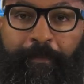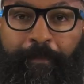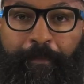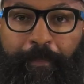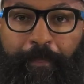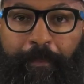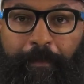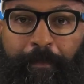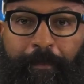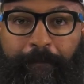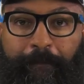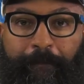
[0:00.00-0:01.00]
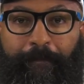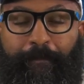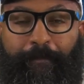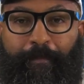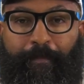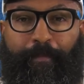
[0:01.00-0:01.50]

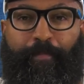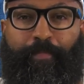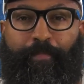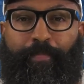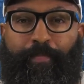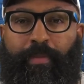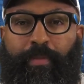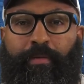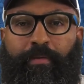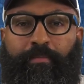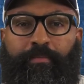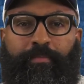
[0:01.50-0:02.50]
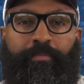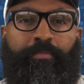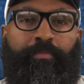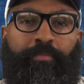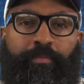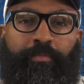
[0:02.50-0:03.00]

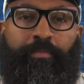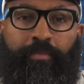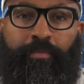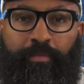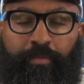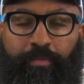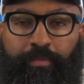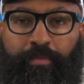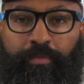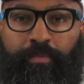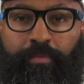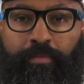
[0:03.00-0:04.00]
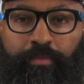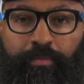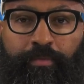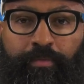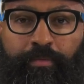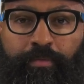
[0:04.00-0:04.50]

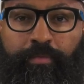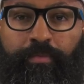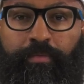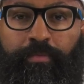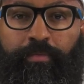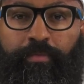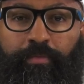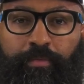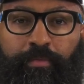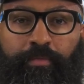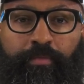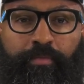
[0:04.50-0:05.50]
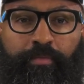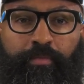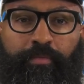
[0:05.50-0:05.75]
No words are spoken by the person on screen.